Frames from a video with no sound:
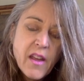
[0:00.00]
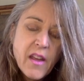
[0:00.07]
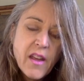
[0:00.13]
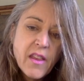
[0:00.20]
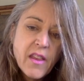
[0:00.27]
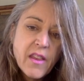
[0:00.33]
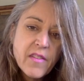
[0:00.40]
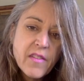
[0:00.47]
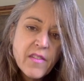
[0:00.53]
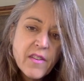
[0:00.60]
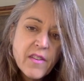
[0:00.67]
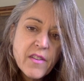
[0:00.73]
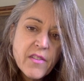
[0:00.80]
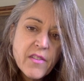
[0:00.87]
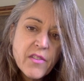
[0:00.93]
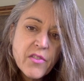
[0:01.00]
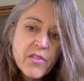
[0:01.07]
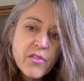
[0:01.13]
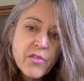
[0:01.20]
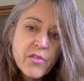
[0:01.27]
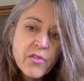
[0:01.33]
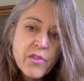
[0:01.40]
And this is a
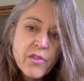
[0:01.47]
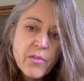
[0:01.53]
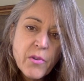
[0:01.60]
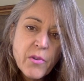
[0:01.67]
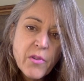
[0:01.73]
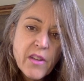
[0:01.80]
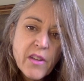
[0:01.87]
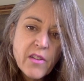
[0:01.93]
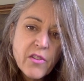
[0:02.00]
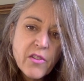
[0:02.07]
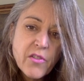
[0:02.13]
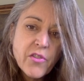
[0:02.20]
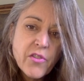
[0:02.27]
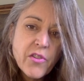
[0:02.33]
screw that won't get loose,